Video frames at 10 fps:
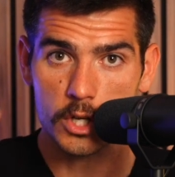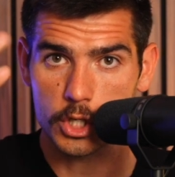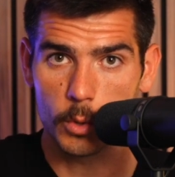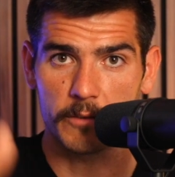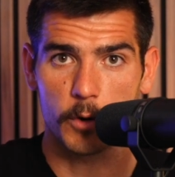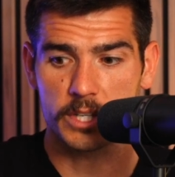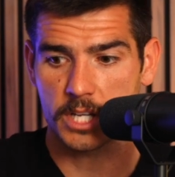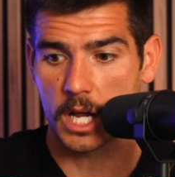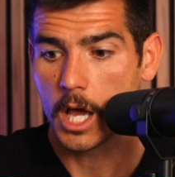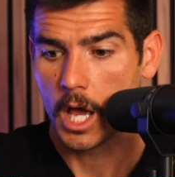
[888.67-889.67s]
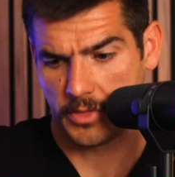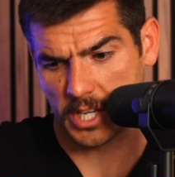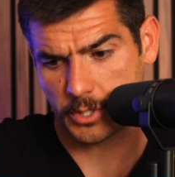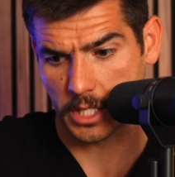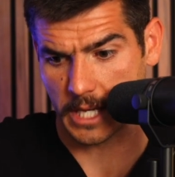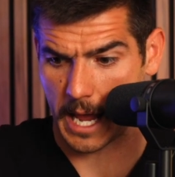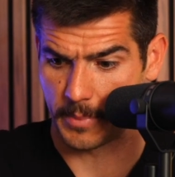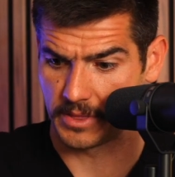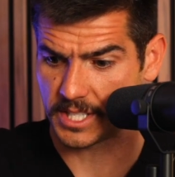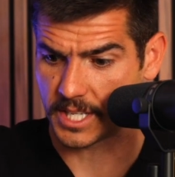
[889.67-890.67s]
So you want to focus on this doesn't
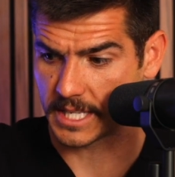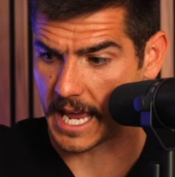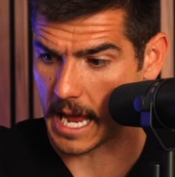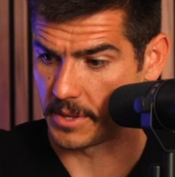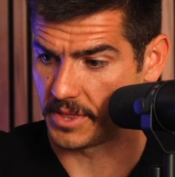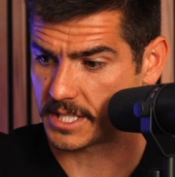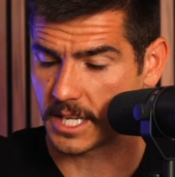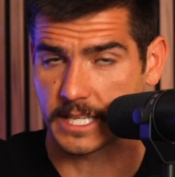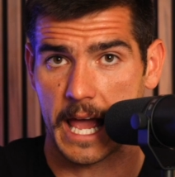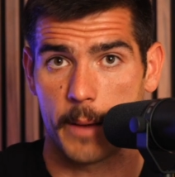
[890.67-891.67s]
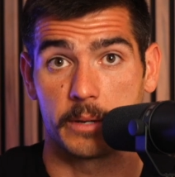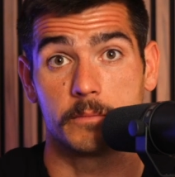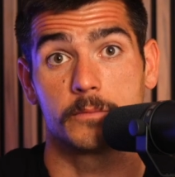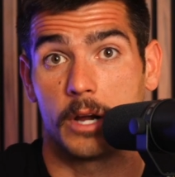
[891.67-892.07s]
happen, this doesn't happen, this doesn't happen.